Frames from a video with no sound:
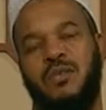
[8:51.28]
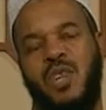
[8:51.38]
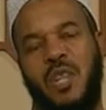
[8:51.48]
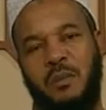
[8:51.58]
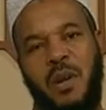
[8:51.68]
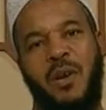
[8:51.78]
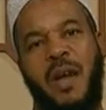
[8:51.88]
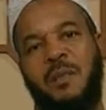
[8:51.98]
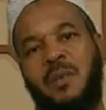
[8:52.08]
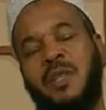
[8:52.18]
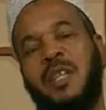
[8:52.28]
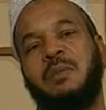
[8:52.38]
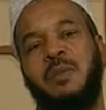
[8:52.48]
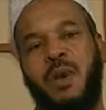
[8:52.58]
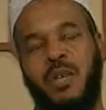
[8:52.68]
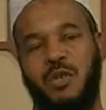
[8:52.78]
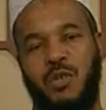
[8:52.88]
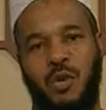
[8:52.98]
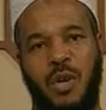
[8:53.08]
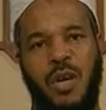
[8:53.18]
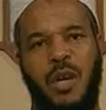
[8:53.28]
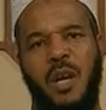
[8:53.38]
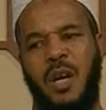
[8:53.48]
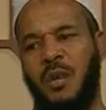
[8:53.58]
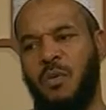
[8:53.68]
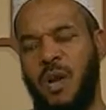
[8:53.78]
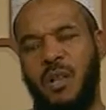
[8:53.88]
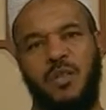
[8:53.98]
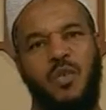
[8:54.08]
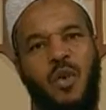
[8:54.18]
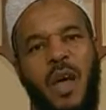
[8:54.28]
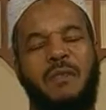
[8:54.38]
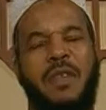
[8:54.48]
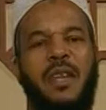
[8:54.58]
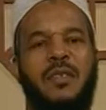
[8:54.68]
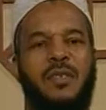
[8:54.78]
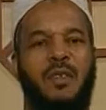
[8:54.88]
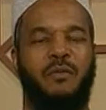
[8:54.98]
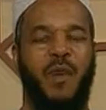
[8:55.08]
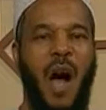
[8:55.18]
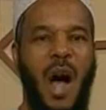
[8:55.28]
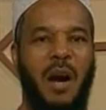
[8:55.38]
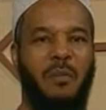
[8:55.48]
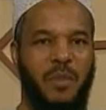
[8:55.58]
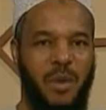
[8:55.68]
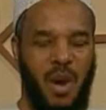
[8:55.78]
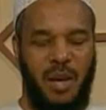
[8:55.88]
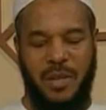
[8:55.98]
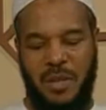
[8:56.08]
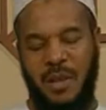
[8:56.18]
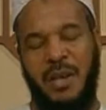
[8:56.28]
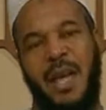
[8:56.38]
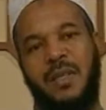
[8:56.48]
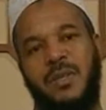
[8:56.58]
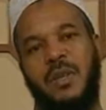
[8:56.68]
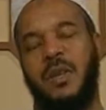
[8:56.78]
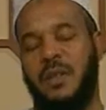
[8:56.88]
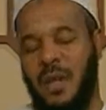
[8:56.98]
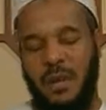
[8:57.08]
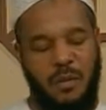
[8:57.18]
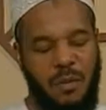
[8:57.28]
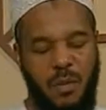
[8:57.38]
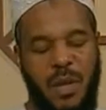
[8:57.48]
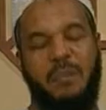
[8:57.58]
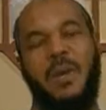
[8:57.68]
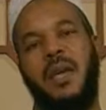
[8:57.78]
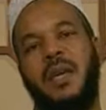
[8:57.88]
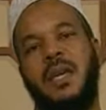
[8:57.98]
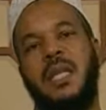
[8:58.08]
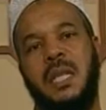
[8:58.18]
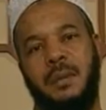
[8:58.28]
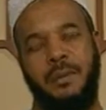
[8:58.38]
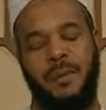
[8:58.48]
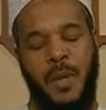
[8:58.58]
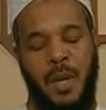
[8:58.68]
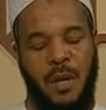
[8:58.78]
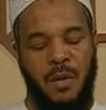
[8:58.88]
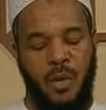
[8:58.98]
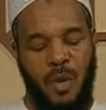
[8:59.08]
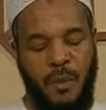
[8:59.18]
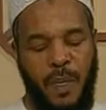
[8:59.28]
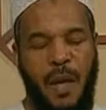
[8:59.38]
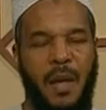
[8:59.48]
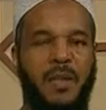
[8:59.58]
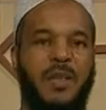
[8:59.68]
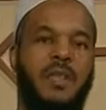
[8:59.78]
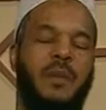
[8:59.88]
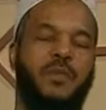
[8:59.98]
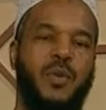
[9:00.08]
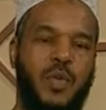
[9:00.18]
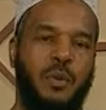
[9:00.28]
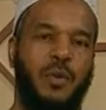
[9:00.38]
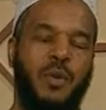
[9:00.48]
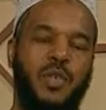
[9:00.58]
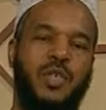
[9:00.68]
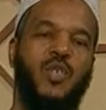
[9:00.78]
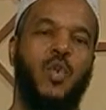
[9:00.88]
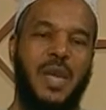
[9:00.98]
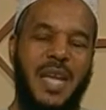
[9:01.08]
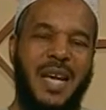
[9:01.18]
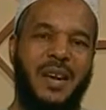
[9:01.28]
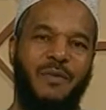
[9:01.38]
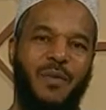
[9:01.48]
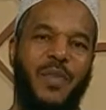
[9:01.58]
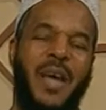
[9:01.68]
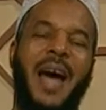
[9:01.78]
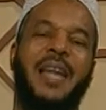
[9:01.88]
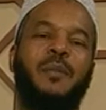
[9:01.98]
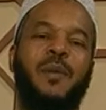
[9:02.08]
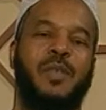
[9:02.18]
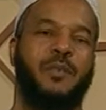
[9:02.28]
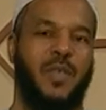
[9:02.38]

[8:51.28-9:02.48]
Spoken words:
Usually the bigger animals tend to be washed ashore. Where there's no evidence of harm causing their death, then we may eat them. So this is a principle which is unique for the animals